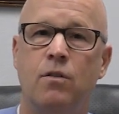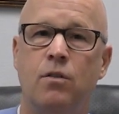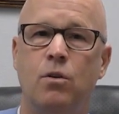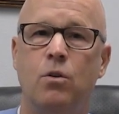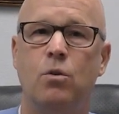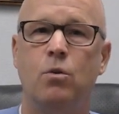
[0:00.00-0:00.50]

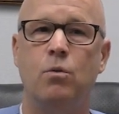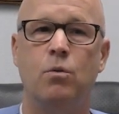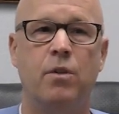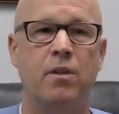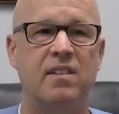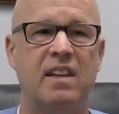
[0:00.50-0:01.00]

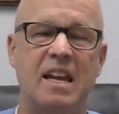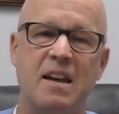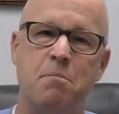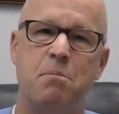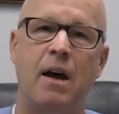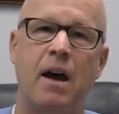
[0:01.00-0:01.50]
to this
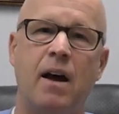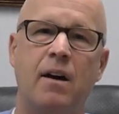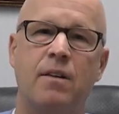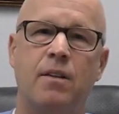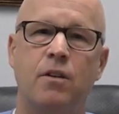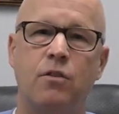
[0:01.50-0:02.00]

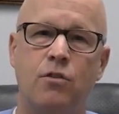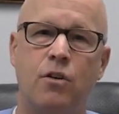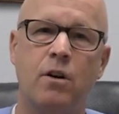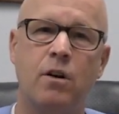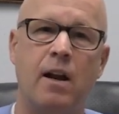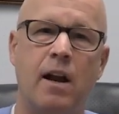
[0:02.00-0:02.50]
impact that
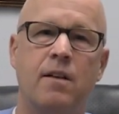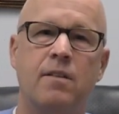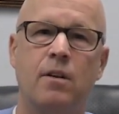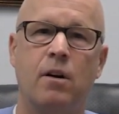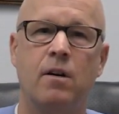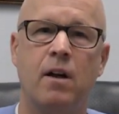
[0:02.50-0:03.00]
sugar
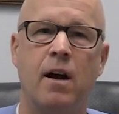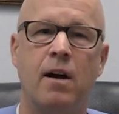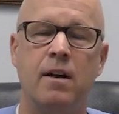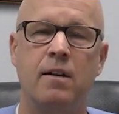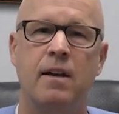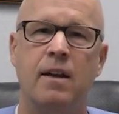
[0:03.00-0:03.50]
has in our
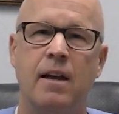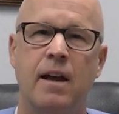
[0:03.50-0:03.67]
diet